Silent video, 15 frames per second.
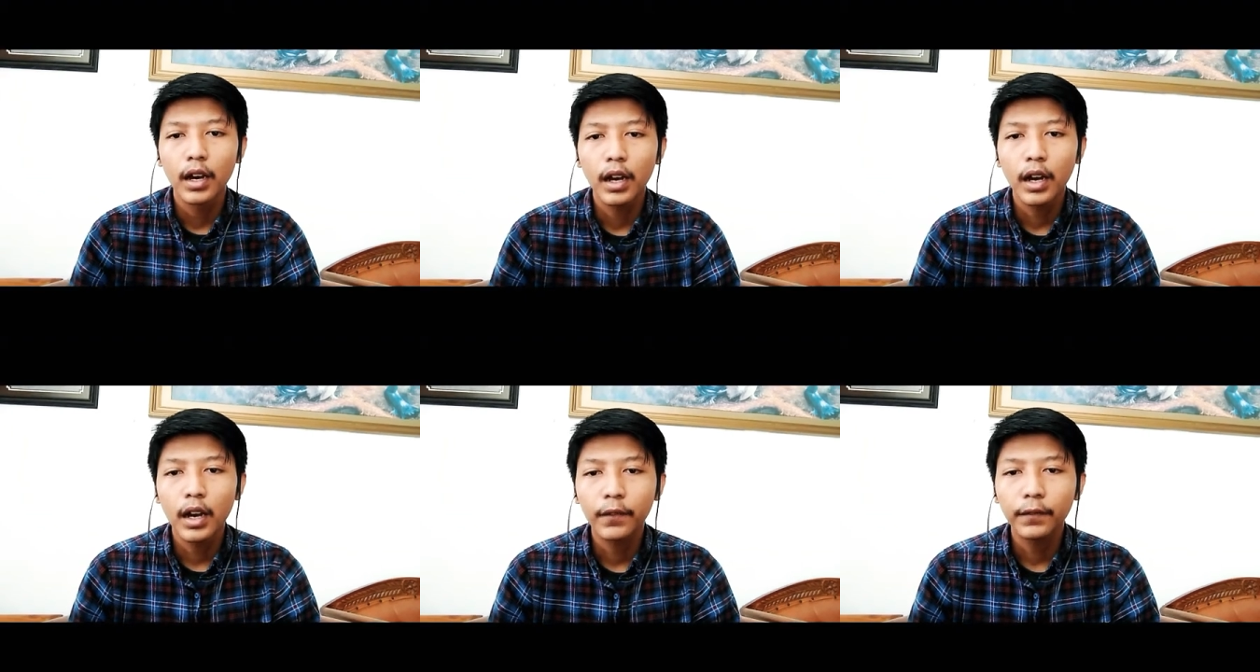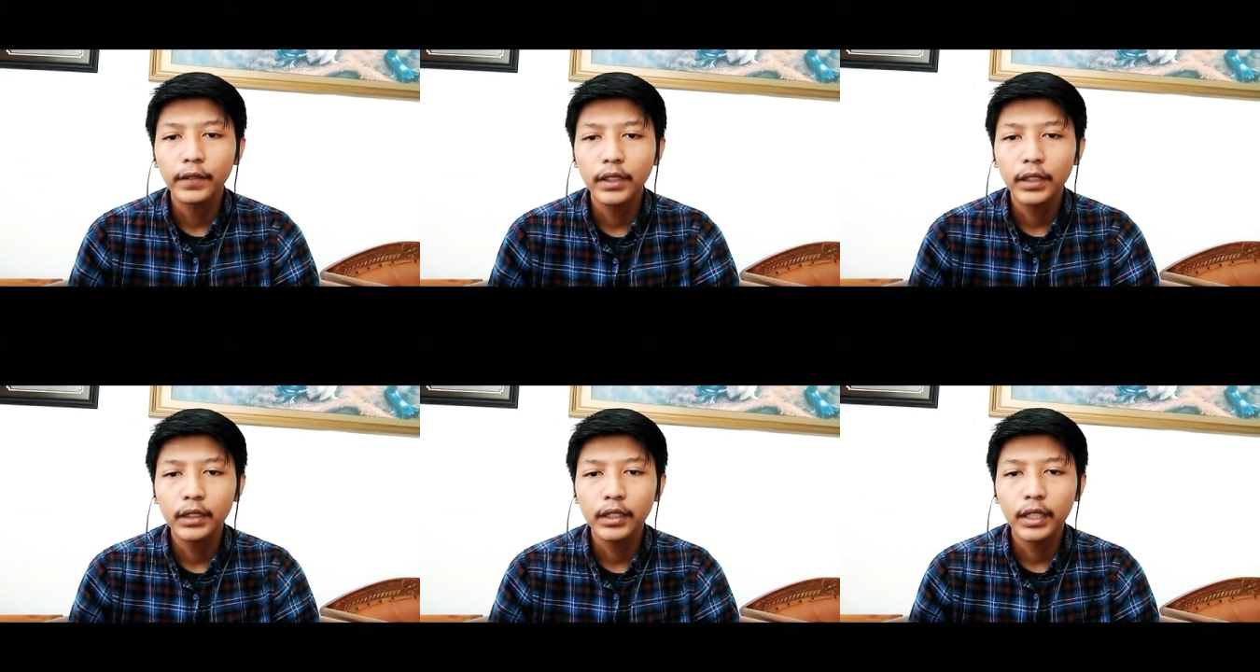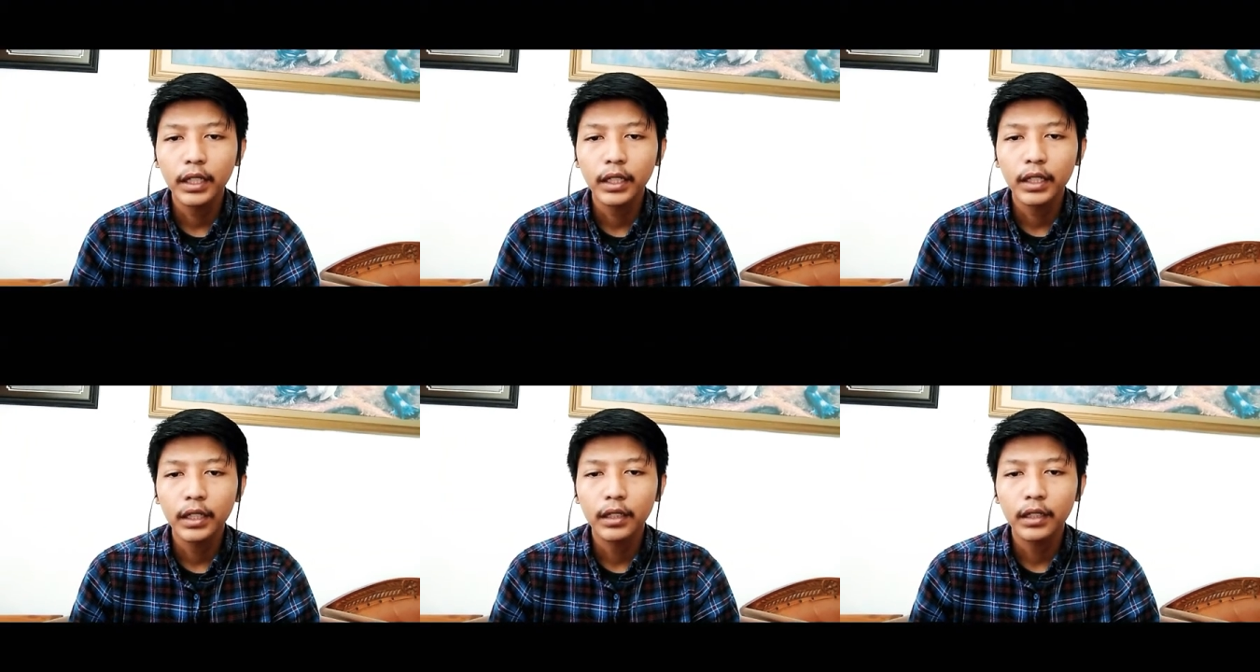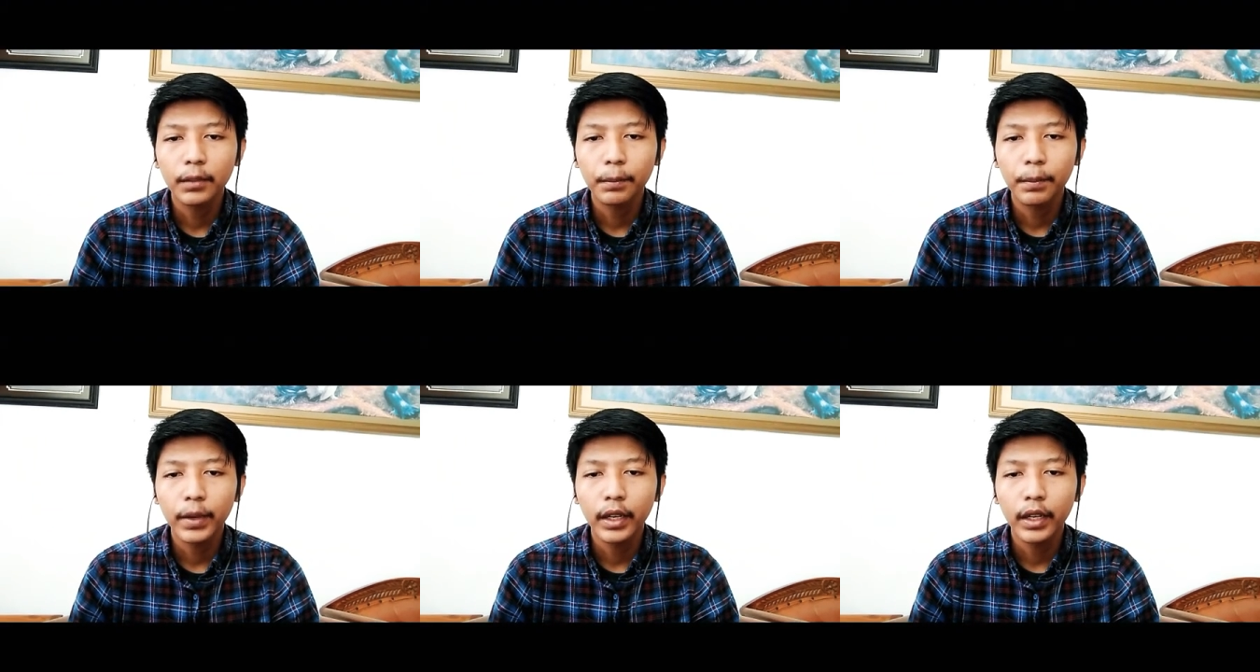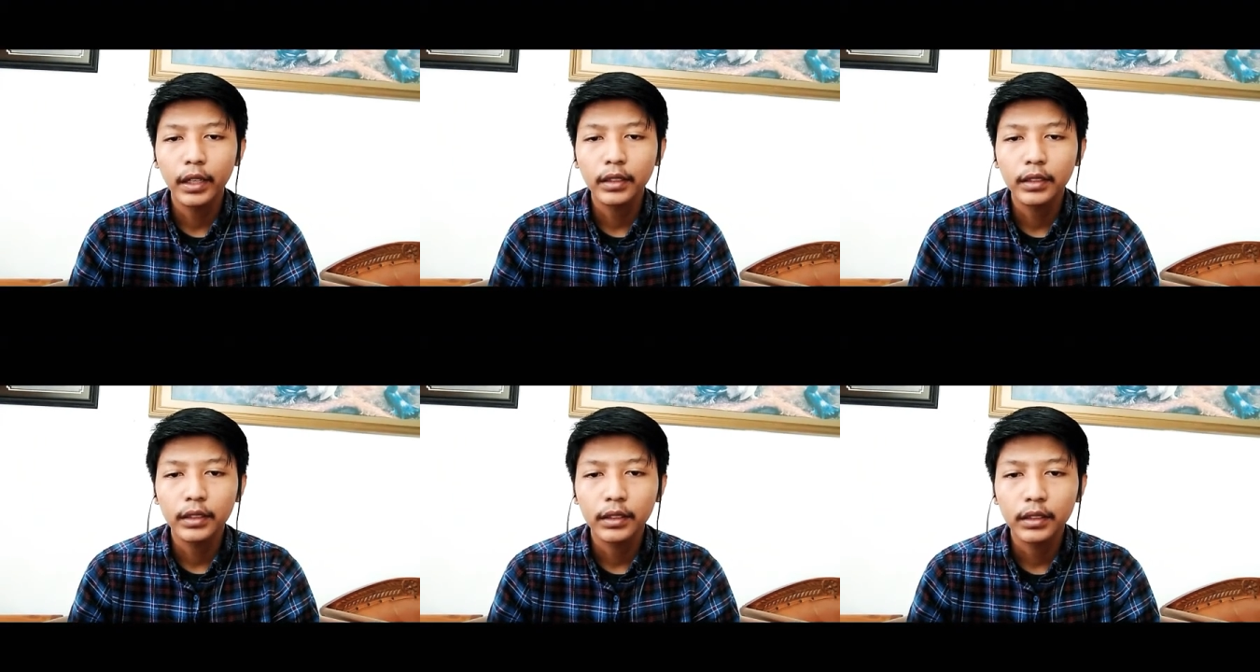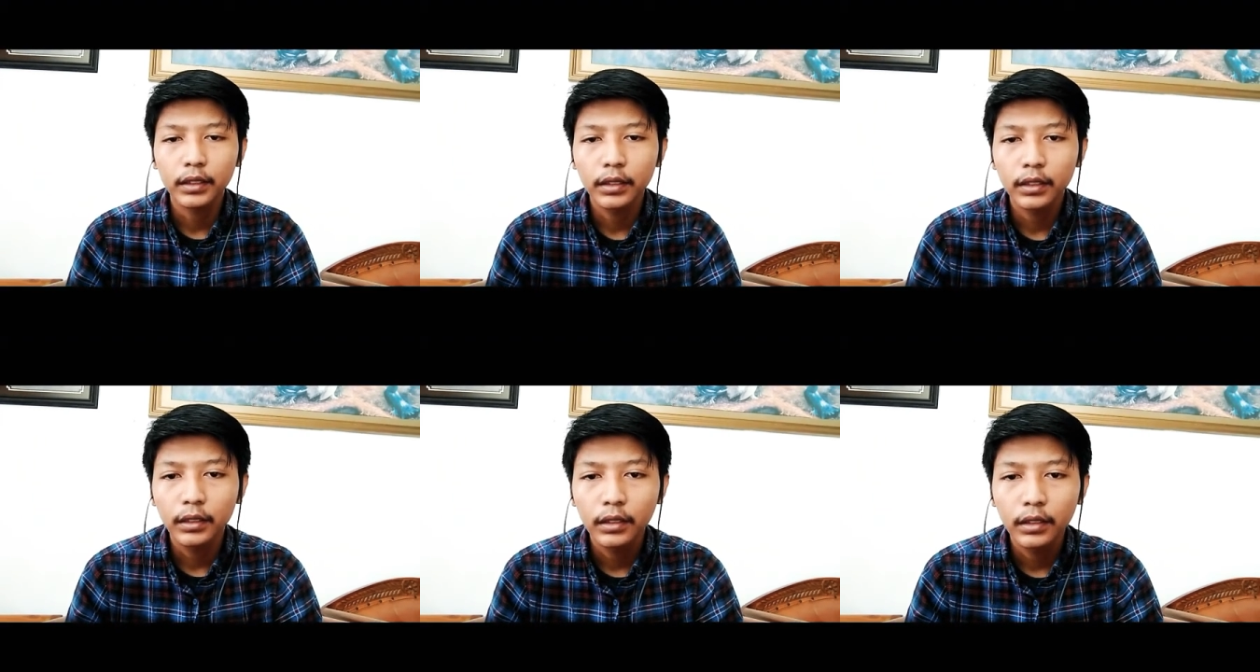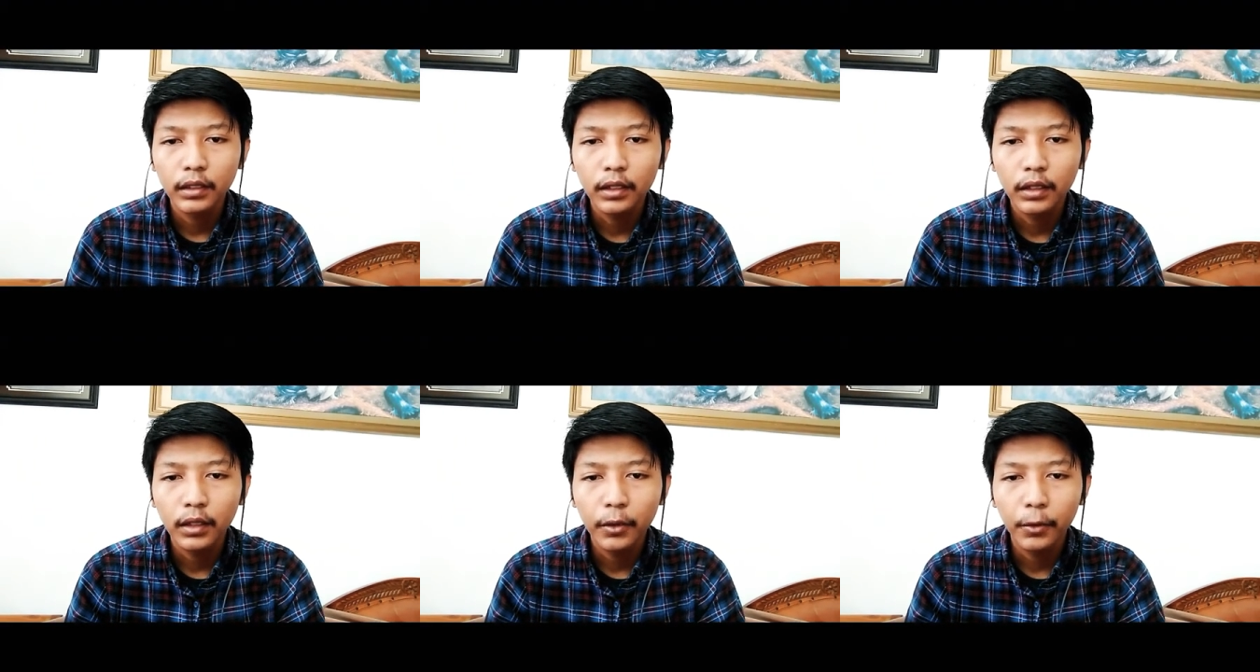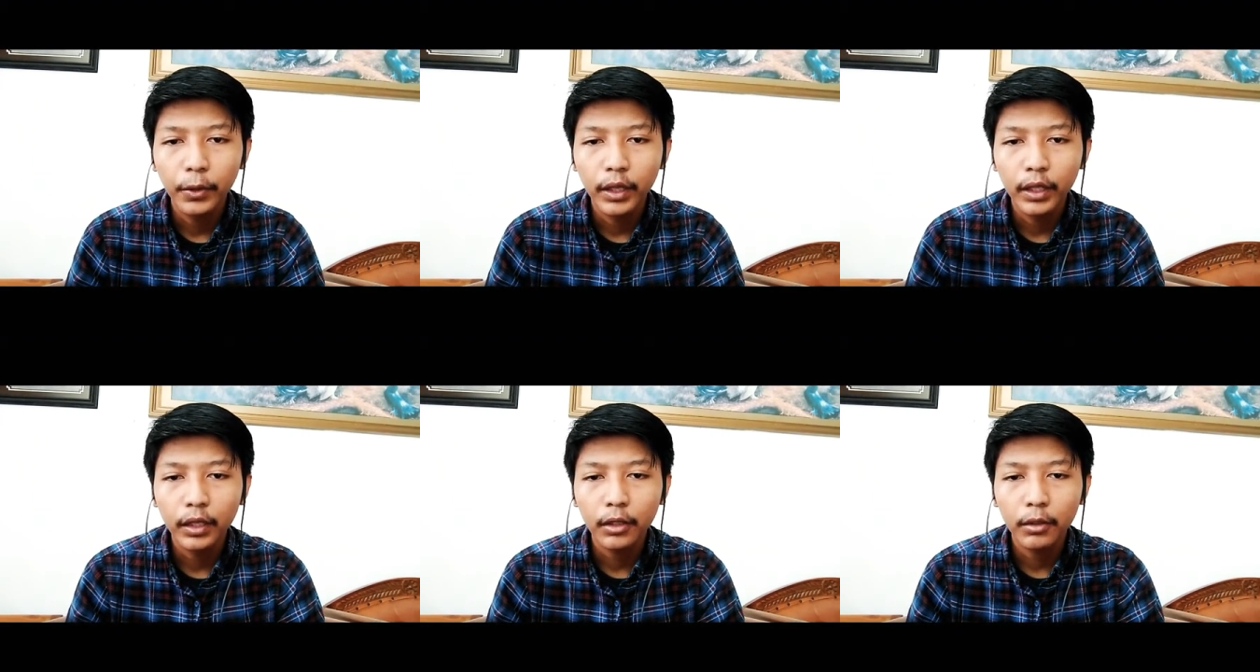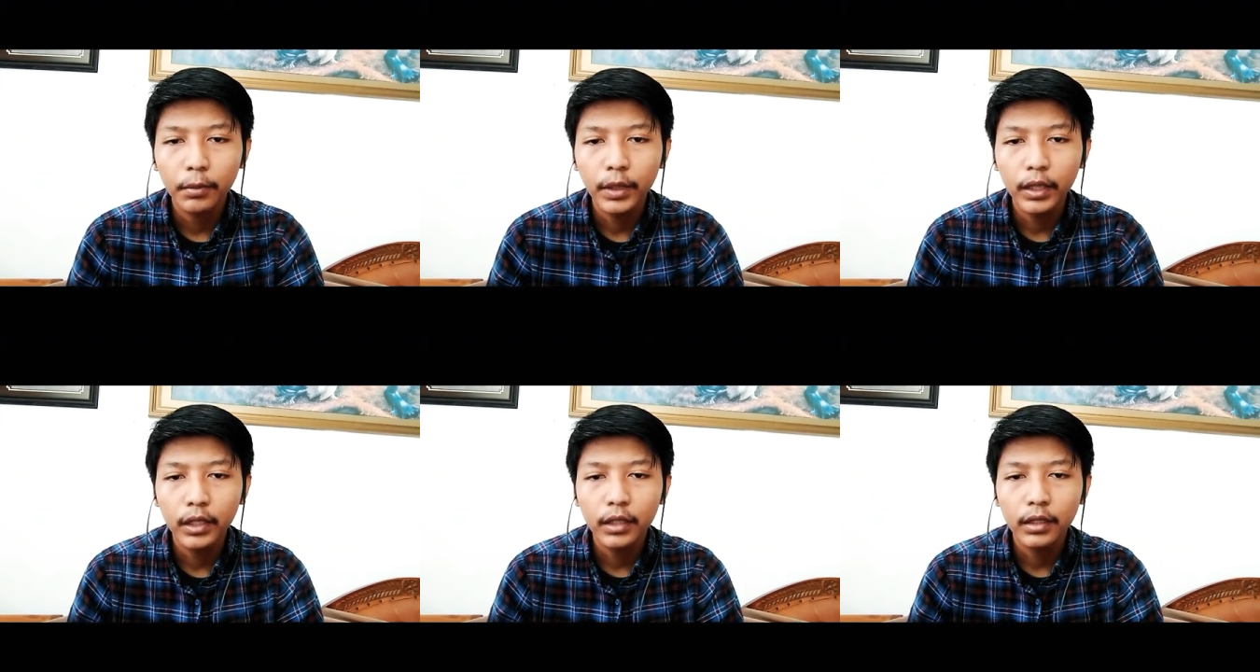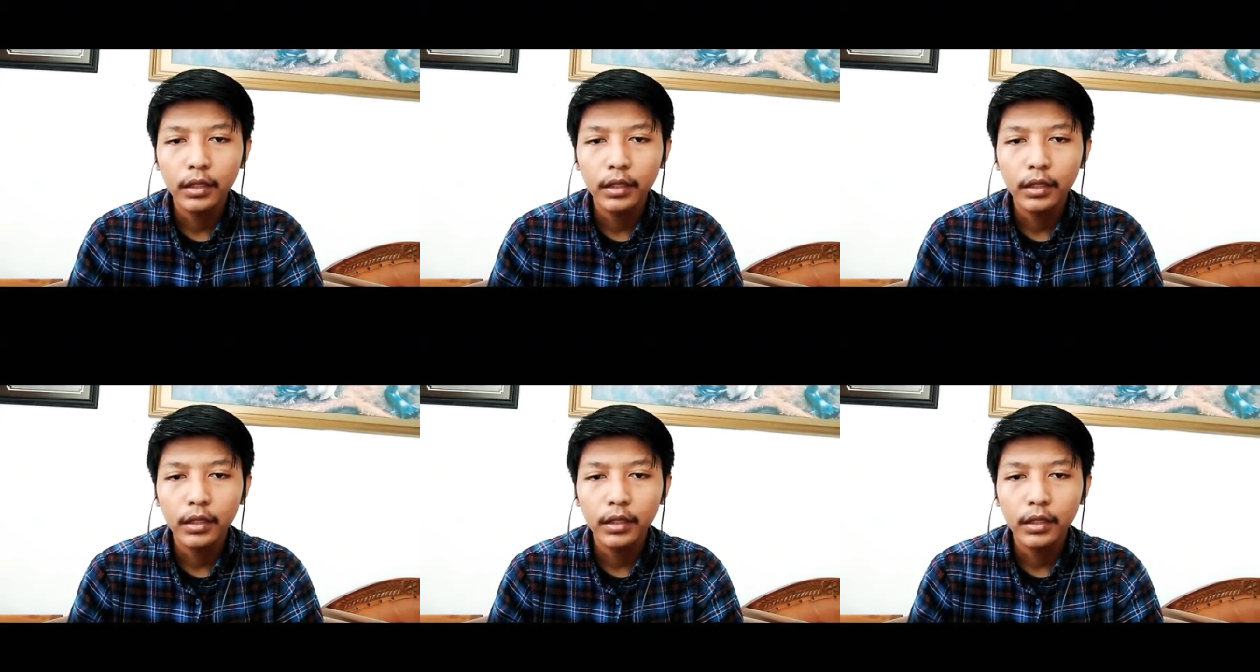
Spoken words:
After checking, the peg will be